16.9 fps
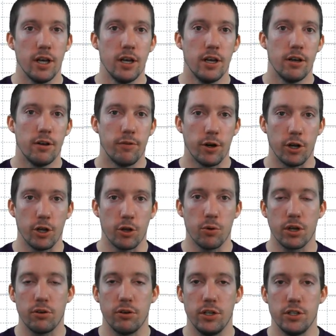very
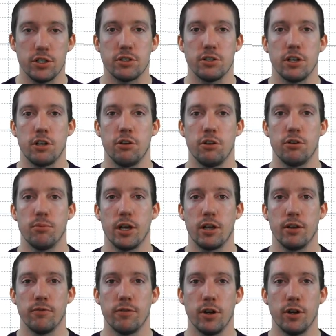quickly, just like you can make
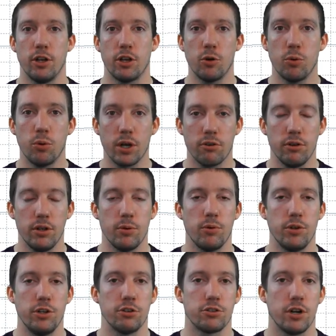it very quickly
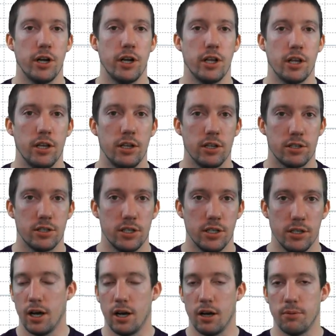when you're trading
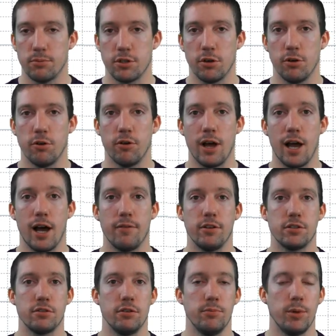indices. So
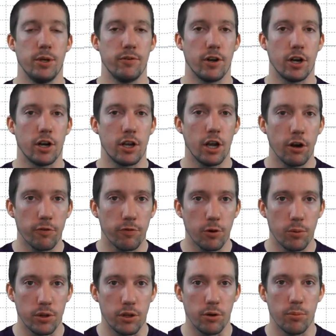obviously be very careful
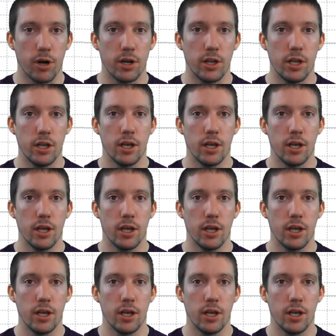with your money,